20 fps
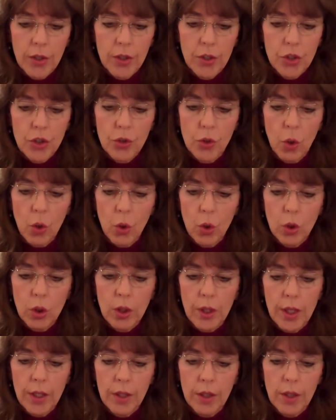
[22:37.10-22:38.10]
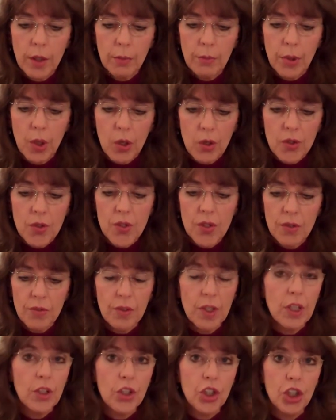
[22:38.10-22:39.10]
Control and
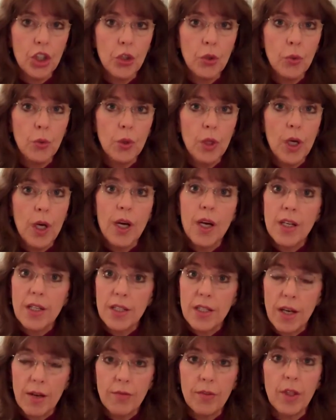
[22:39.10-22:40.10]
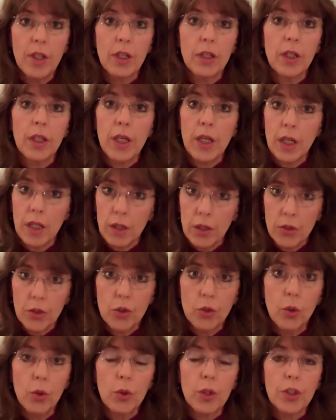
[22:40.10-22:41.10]
compulsive issue? Definitely.
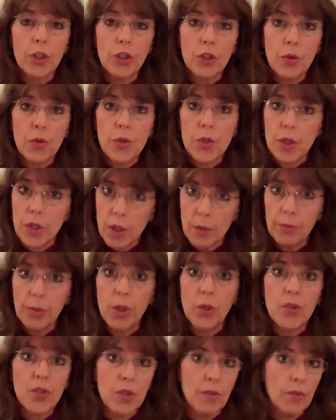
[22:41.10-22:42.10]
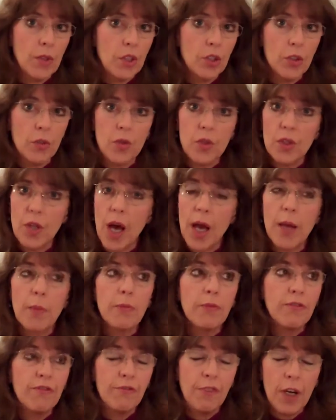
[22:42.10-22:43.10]
Control issues, compulsive issues. I
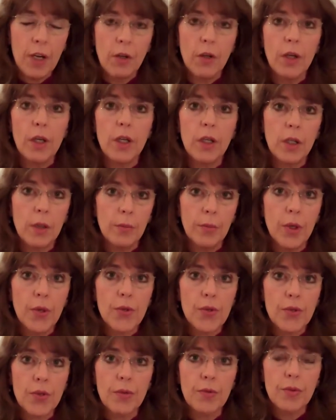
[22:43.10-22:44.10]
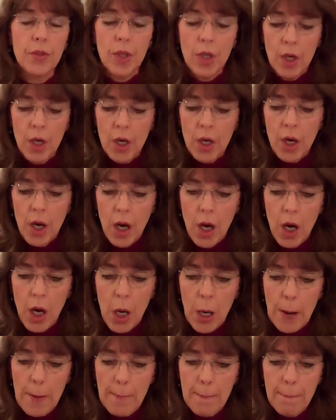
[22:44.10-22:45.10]
am very compulsive.
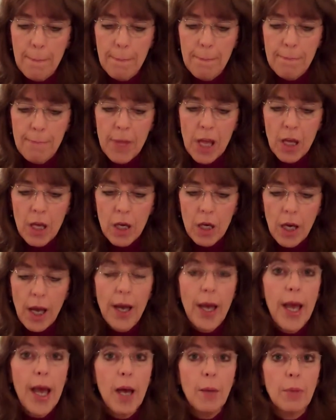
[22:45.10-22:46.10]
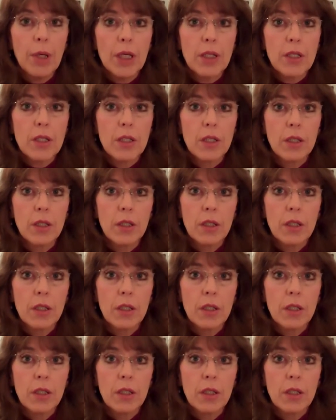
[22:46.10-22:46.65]
A habit?